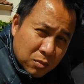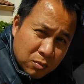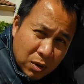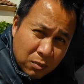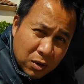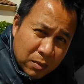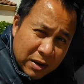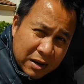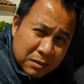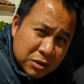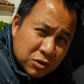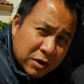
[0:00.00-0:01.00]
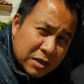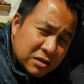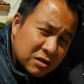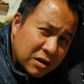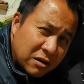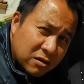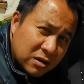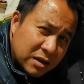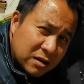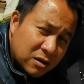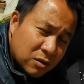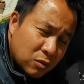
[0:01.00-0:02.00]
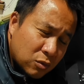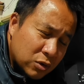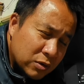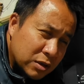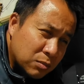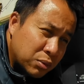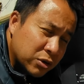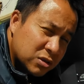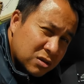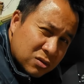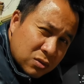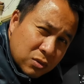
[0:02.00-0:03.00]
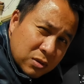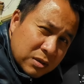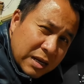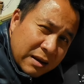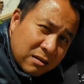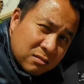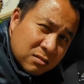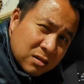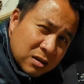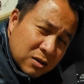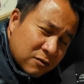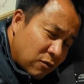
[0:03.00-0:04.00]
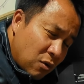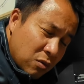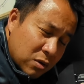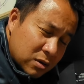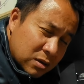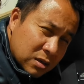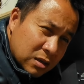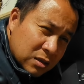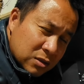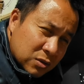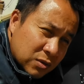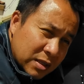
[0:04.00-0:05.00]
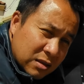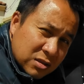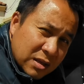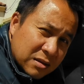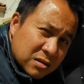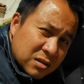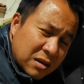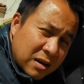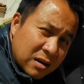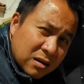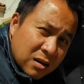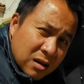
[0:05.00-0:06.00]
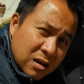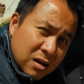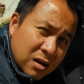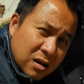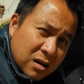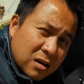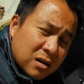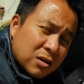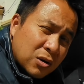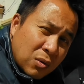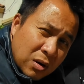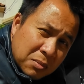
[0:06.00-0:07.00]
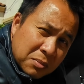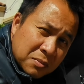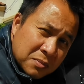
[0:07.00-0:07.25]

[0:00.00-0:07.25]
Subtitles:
remember my demonstration earlier, you need to push the scooter down forward to get the center stand go up.